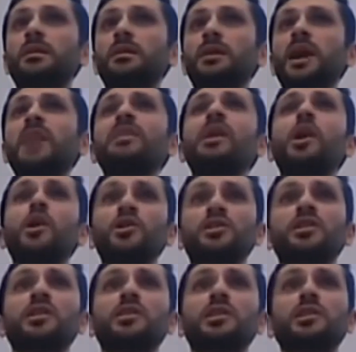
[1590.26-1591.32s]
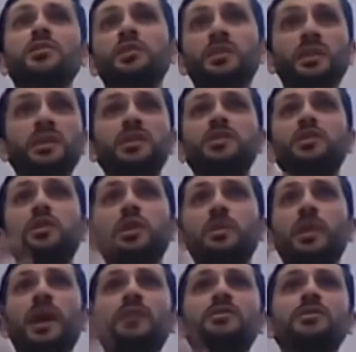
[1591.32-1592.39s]
And that hostility, if you think it's all
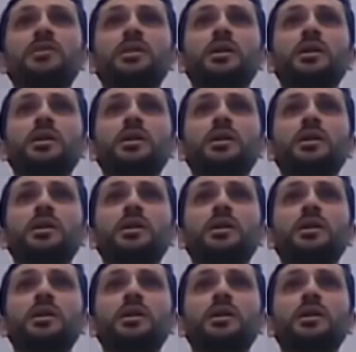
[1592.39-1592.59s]
about